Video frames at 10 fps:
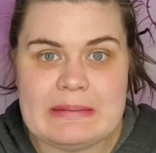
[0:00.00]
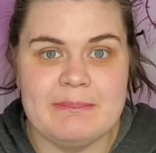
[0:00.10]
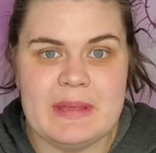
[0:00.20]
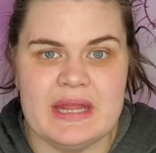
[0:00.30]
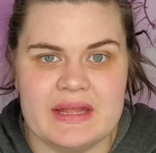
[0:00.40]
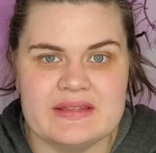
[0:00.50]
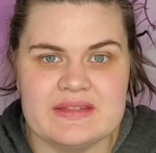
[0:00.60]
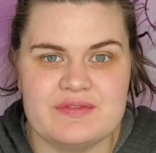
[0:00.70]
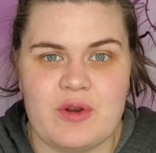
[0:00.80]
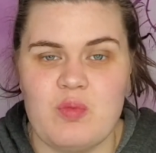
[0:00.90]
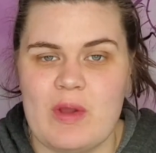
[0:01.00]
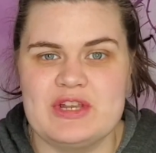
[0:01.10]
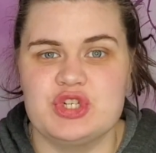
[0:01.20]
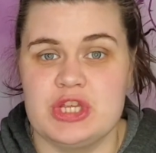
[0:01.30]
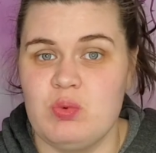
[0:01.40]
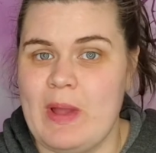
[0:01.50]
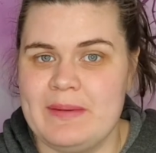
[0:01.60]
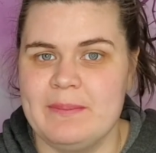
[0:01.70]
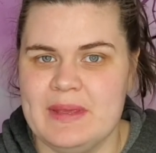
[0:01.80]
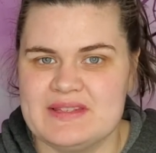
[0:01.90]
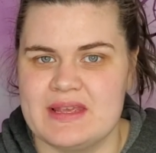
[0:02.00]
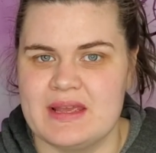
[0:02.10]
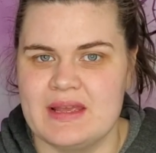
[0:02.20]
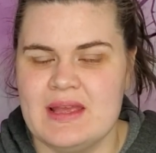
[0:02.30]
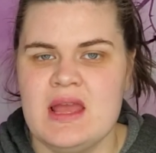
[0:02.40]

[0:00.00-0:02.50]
minutes from when she went missing,